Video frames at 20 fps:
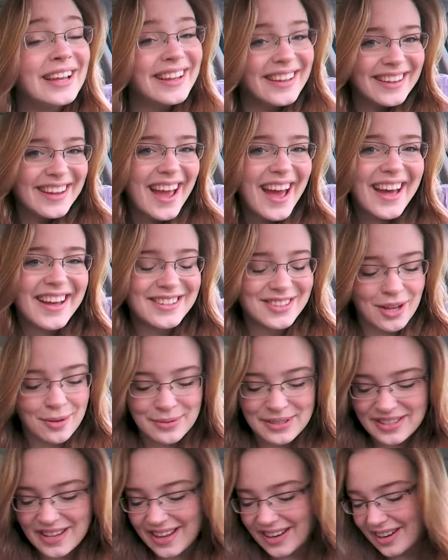Yeah, so I'm
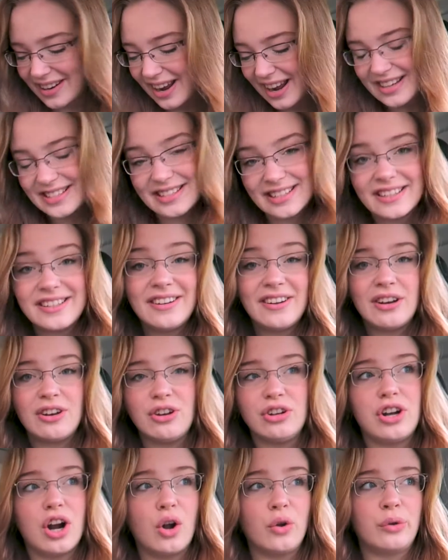excited. I
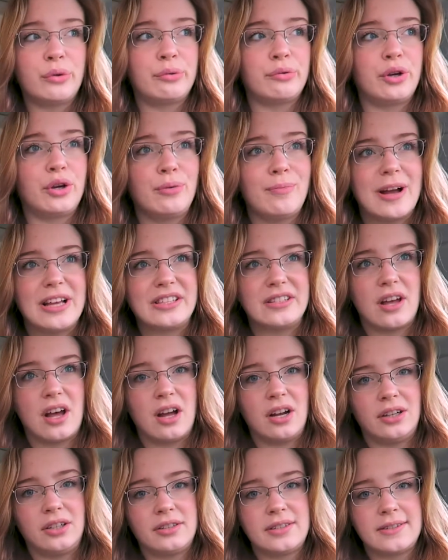did go through my
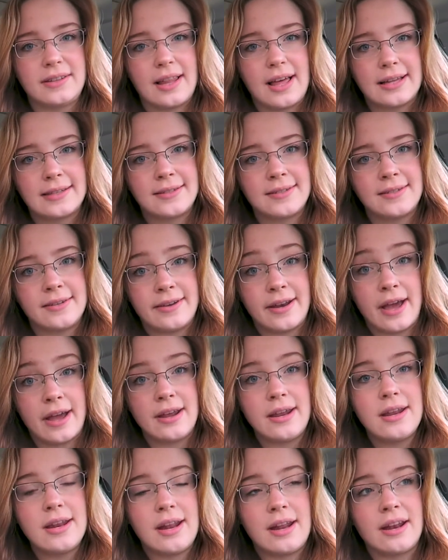songs last
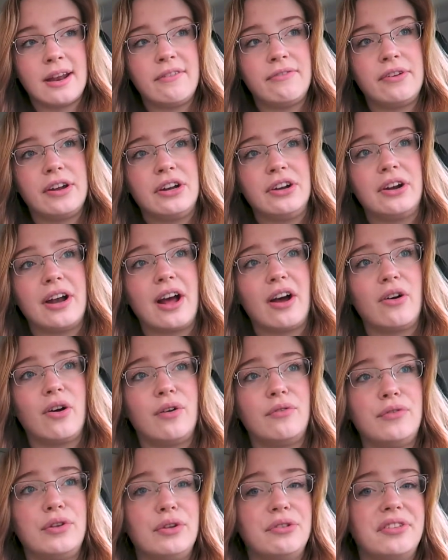night, and I figured out
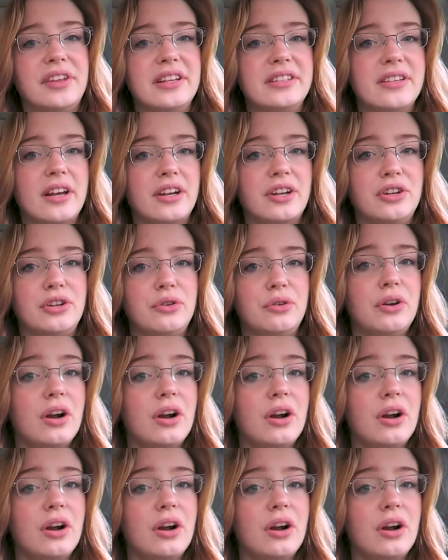a few things I could do